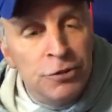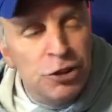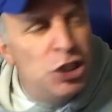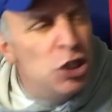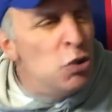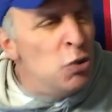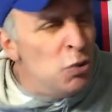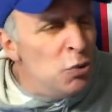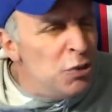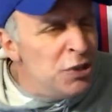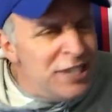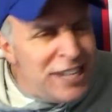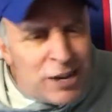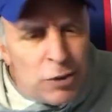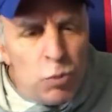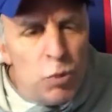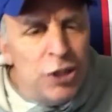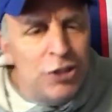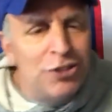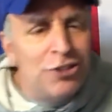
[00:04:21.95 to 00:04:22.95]
Do you
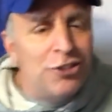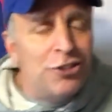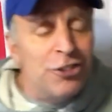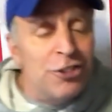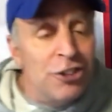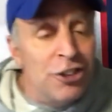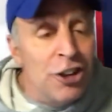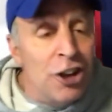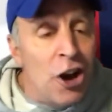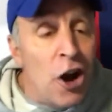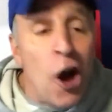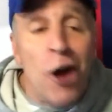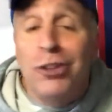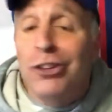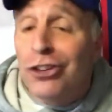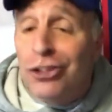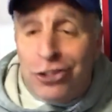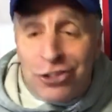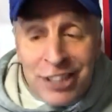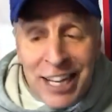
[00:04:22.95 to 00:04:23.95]
nitwits
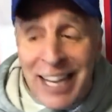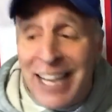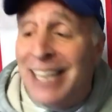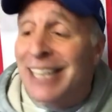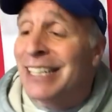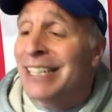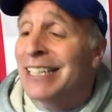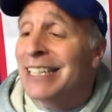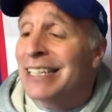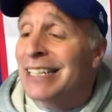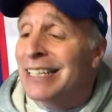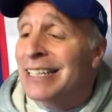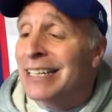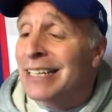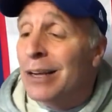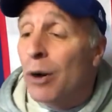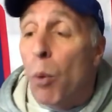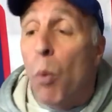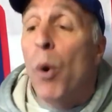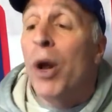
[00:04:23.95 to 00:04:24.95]
understand
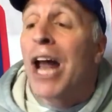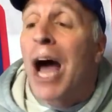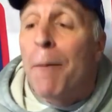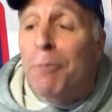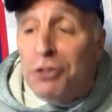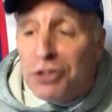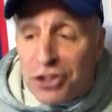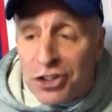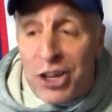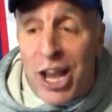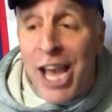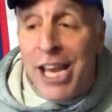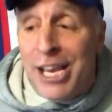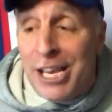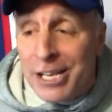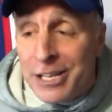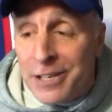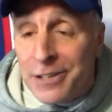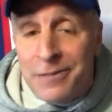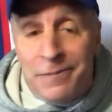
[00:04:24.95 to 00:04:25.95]
what I'm
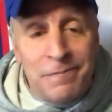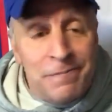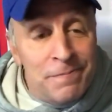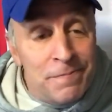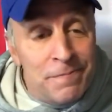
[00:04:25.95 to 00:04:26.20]
saying?